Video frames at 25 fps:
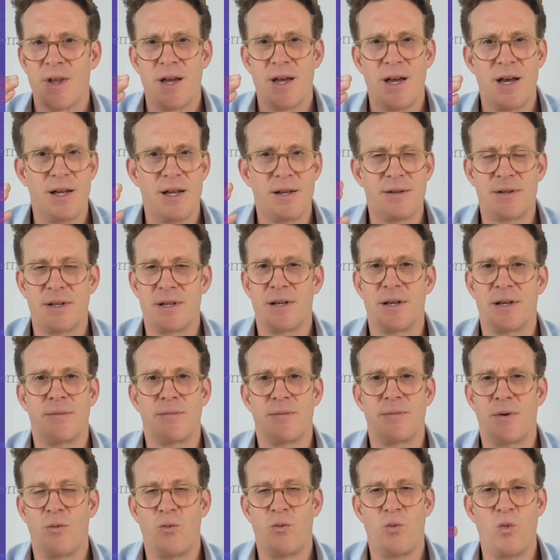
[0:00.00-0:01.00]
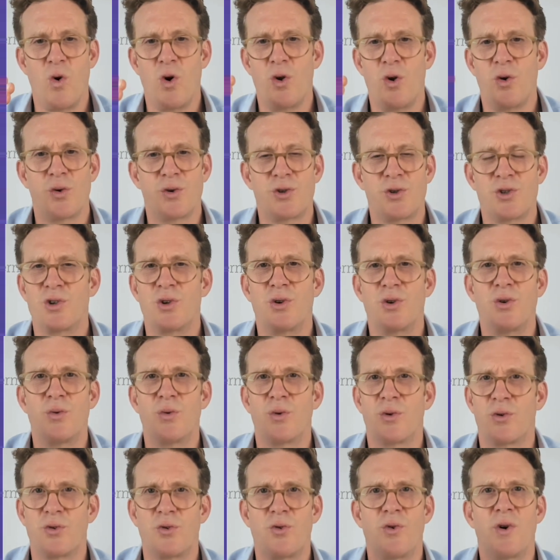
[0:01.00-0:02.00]
1 or
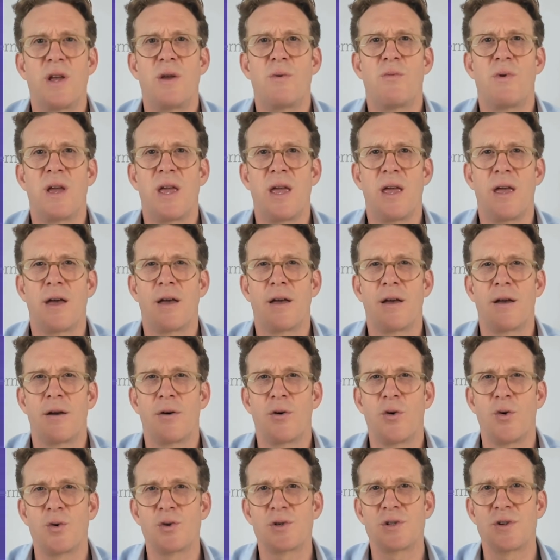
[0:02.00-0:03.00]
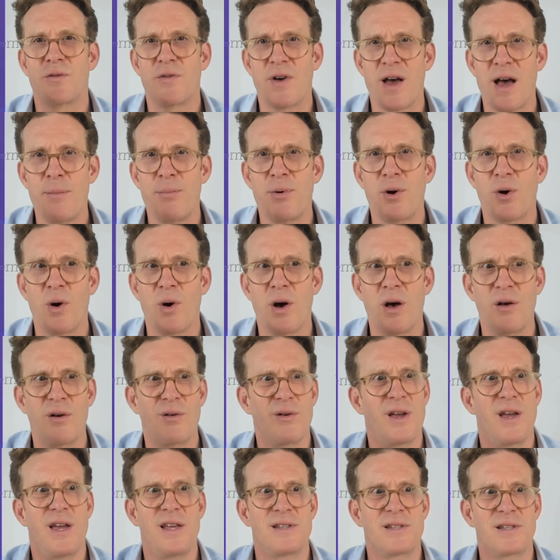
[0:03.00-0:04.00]
2 or 3 week course of Apoquel,
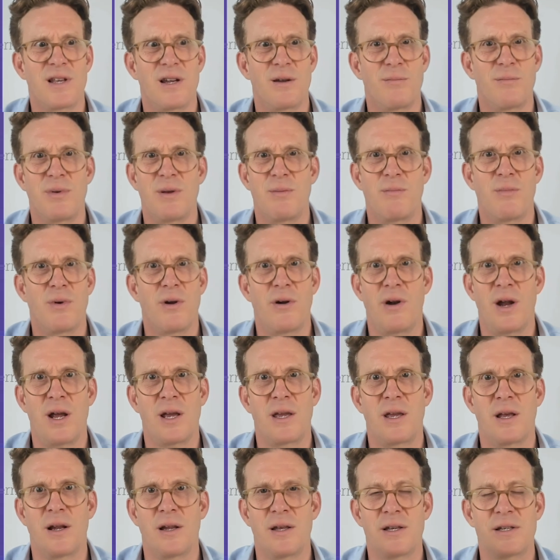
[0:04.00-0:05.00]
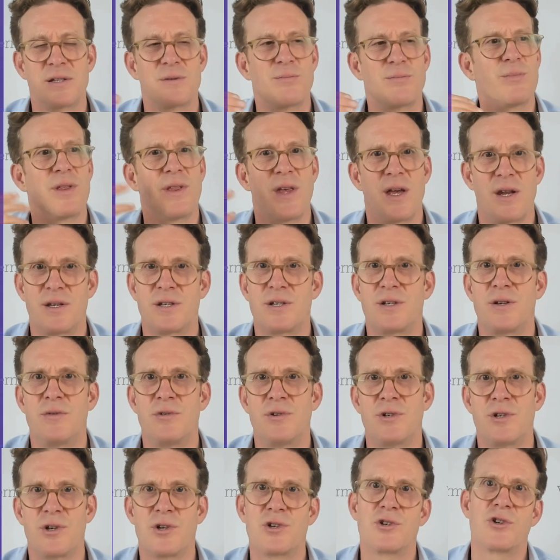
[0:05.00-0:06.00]
it's going to be miraculous, but then as soon
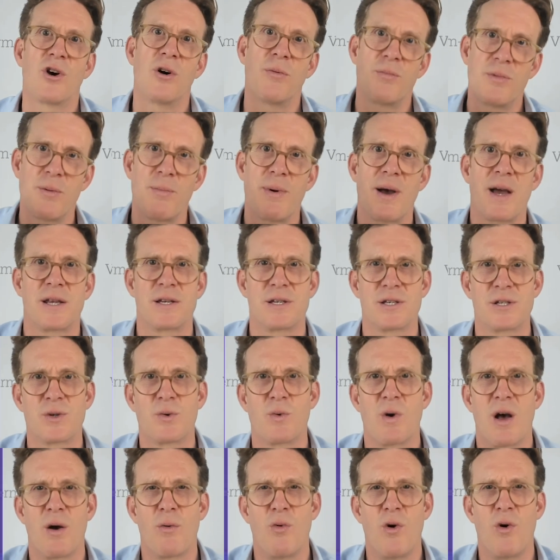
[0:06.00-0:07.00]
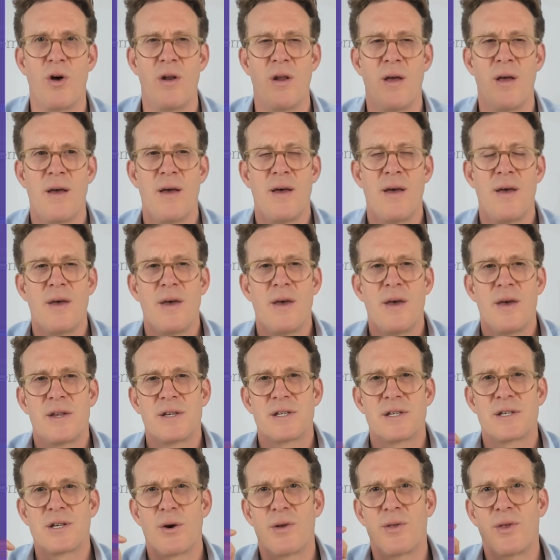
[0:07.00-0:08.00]
as you stop, you're back to square one.
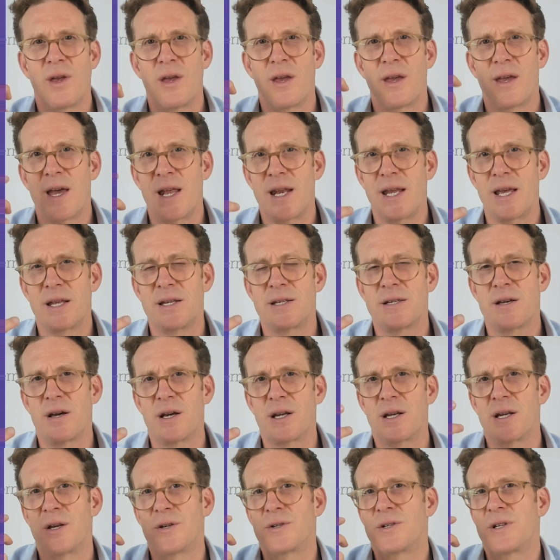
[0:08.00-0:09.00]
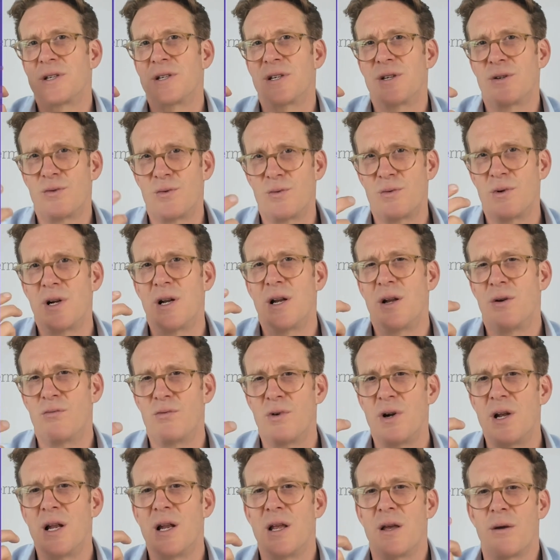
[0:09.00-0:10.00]
So I think getting a diagnosis is really,
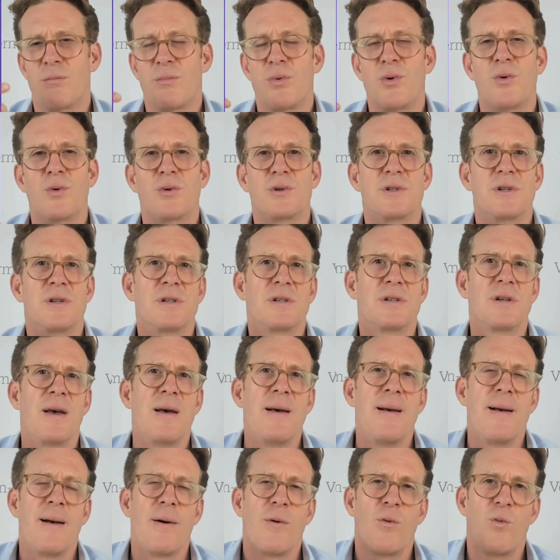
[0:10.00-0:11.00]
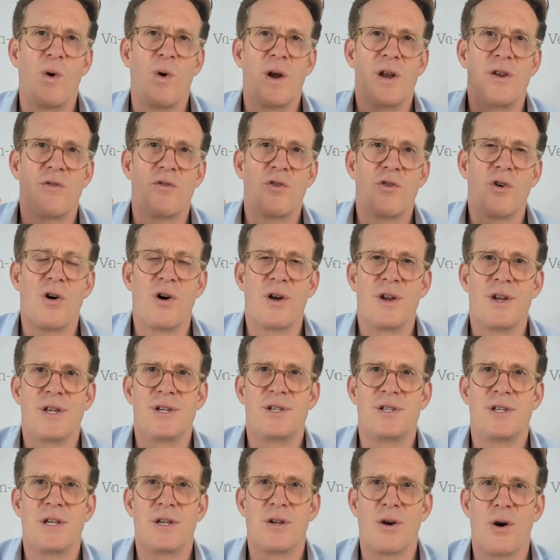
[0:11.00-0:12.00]
really important when you've got an
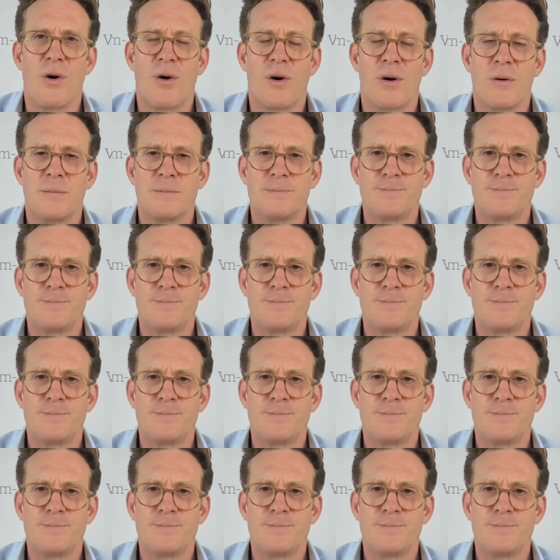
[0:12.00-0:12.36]
itchy dog.